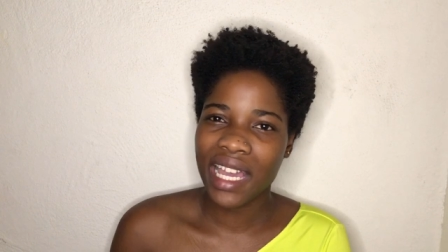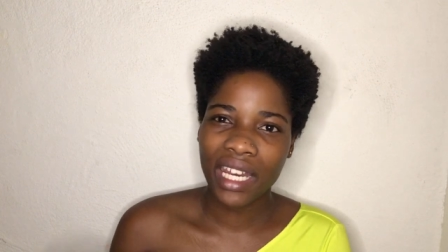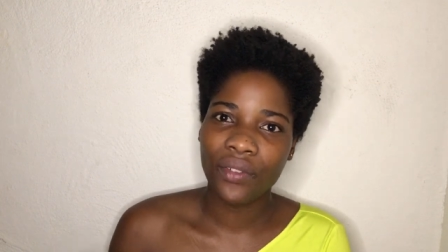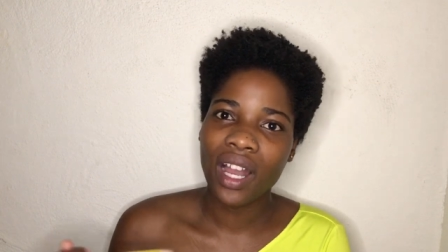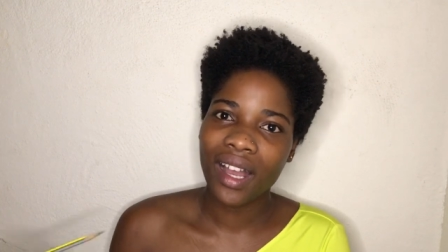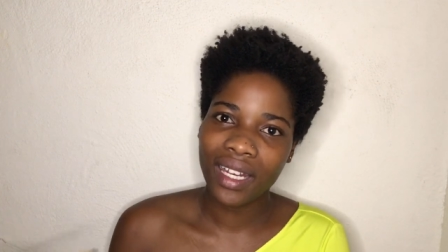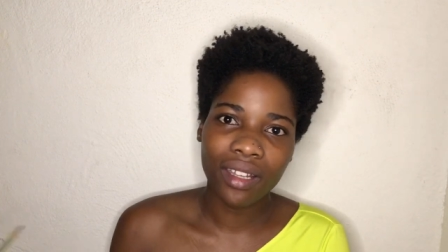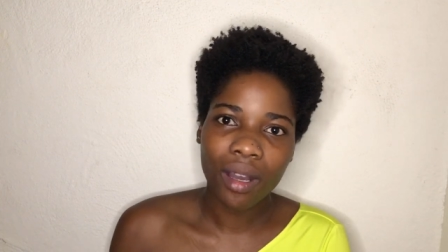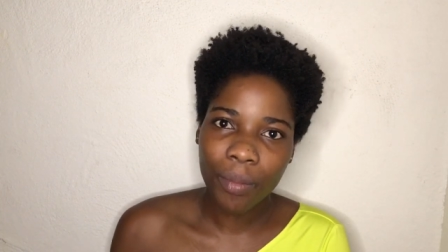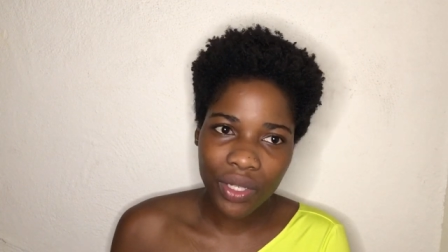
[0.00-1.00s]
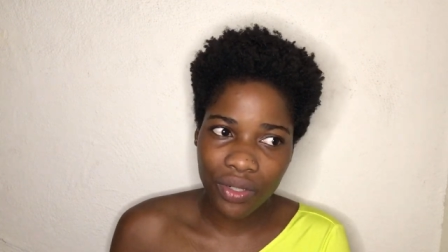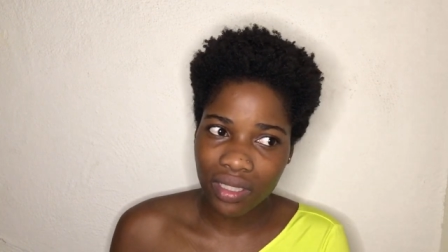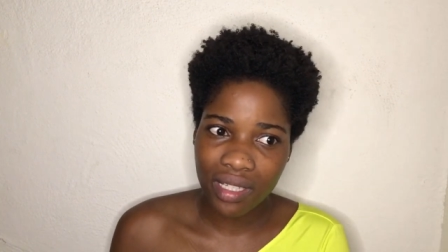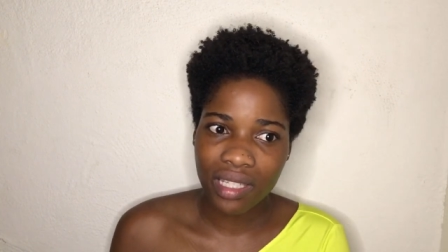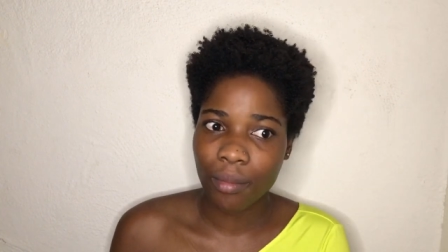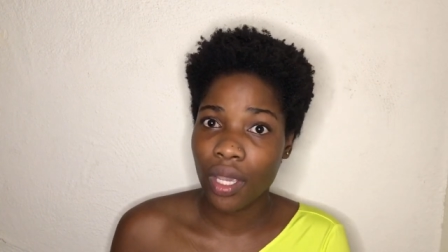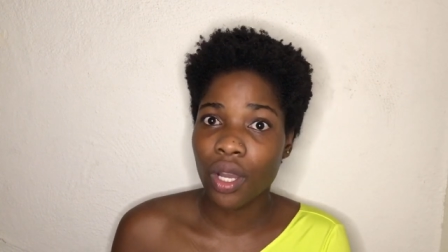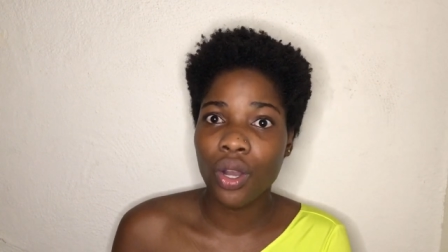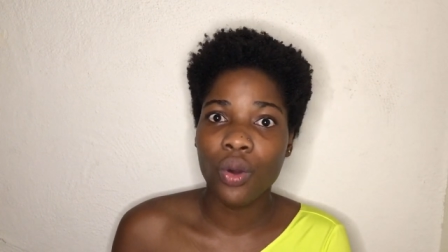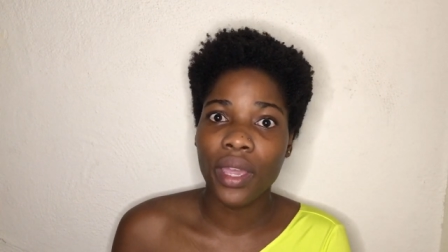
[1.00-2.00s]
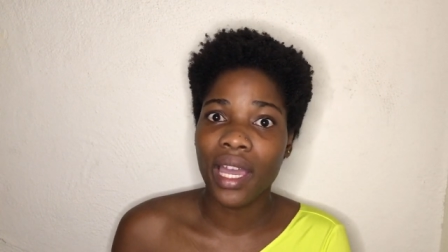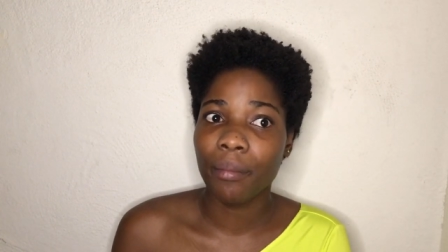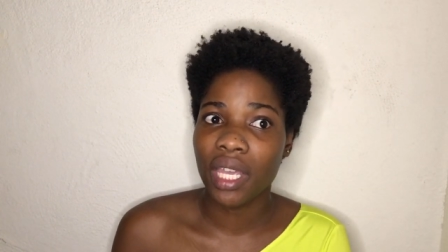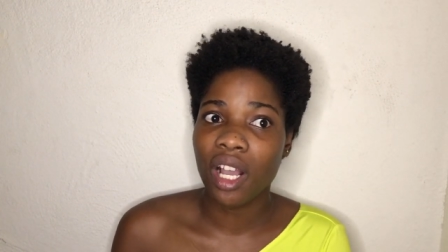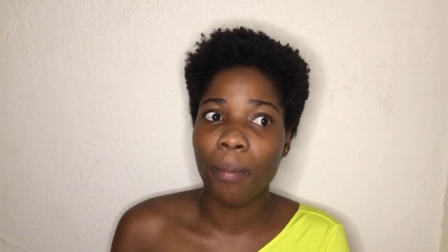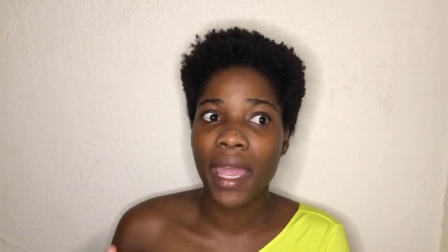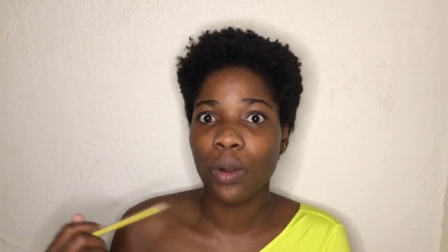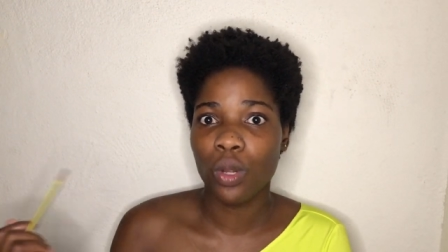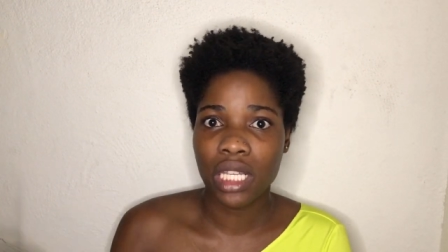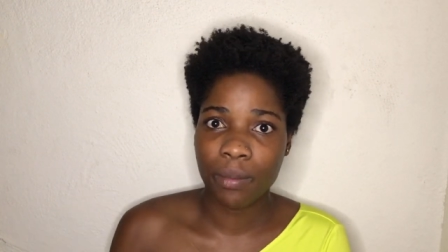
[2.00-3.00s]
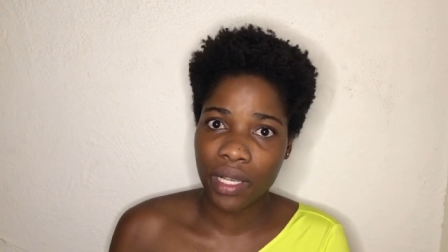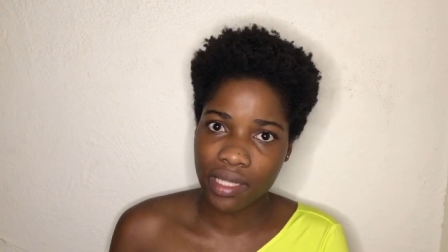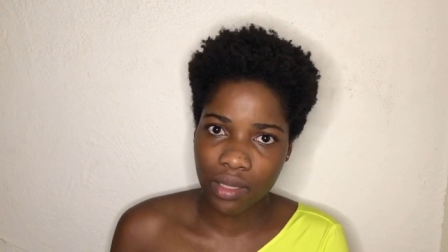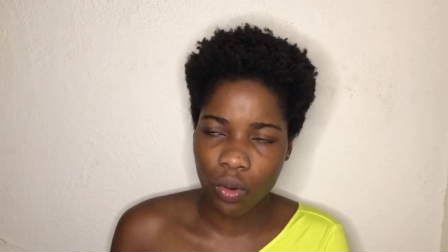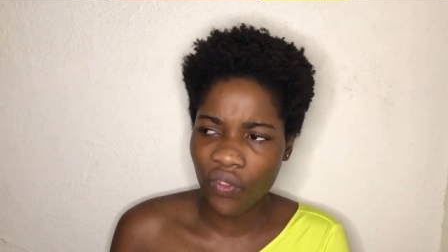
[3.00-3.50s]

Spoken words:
never had the opportunity to say me go away and me go buy a whole heap of stuff.